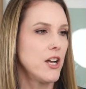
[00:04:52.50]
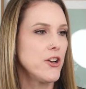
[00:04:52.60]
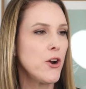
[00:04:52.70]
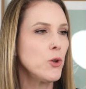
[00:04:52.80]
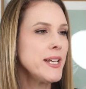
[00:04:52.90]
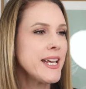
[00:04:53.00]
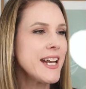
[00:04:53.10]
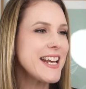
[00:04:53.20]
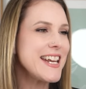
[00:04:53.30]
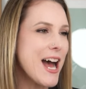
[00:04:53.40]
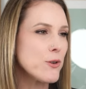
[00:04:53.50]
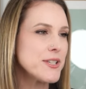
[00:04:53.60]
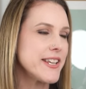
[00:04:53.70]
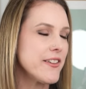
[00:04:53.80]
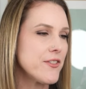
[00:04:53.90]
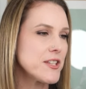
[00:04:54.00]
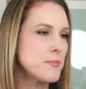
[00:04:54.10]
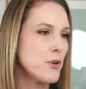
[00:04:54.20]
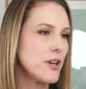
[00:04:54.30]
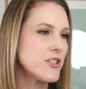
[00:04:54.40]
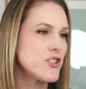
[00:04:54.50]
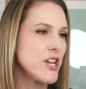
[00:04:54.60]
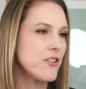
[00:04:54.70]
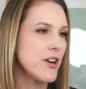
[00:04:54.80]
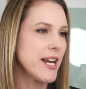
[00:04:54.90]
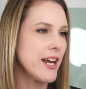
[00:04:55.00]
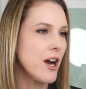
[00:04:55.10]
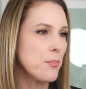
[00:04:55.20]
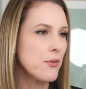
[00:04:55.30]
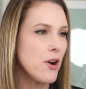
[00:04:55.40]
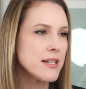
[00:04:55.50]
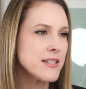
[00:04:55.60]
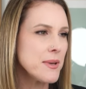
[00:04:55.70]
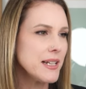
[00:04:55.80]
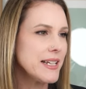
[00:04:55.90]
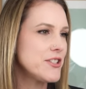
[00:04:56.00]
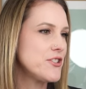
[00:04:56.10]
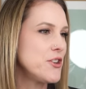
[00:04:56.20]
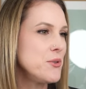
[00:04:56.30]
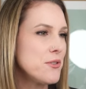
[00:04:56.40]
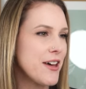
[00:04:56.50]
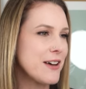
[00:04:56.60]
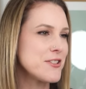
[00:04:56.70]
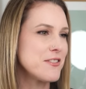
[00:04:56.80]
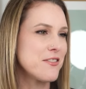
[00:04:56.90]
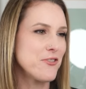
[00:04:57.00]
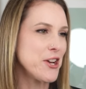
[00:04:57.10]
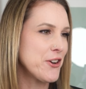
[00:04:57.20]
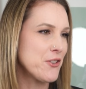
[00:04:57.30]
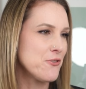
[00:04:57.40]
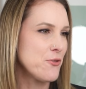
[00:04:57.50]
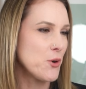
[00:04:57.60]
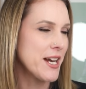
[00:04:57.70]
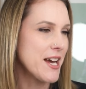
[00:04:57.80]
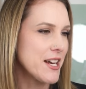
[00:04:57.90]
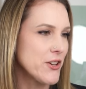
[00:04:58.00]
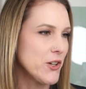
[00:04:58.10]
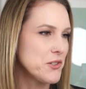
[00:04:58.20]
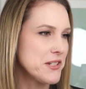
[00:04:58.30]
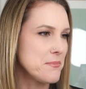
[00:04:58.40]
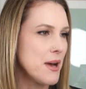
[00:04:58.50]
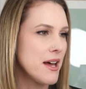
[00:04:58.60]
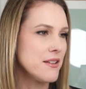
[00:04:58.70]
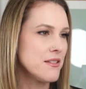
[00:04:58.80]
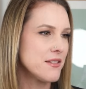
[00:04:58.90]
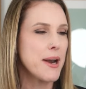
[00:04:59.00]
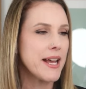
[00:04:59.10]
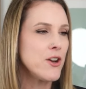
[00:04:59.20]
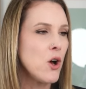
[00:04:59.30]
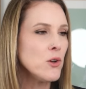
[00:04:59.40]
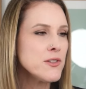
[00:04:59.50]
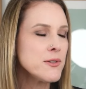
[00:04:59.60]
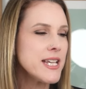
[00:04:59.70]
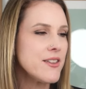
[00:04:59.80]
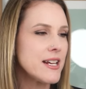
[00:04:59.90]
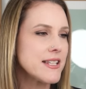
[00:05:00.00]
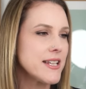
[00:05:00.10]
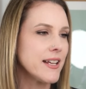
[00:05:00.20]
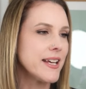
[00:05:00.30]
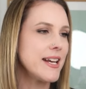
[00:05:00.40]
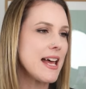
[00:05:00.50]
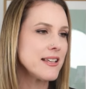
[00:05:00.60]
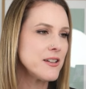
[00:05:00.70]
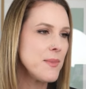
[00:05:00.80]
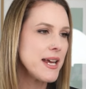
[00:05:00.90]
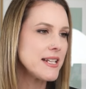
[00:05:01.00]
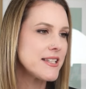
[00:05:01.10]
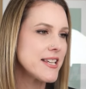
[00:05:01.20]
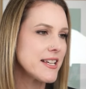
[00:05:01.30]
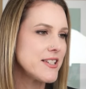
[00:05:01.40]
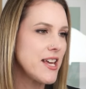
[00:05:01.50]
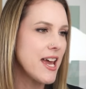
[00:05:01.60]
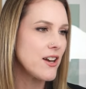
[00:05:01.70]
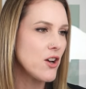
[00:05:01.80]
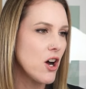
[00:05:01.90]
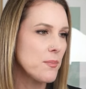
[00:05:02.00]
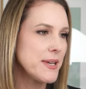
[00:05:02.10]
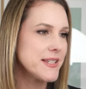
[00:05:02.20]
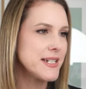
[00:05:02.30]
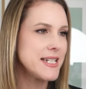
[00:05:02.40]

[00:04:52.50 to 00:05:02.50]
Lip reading: Not only can I now see that this book is generating approximately $2,349 a month, but I can also see that it's selling an estimated 68 copies a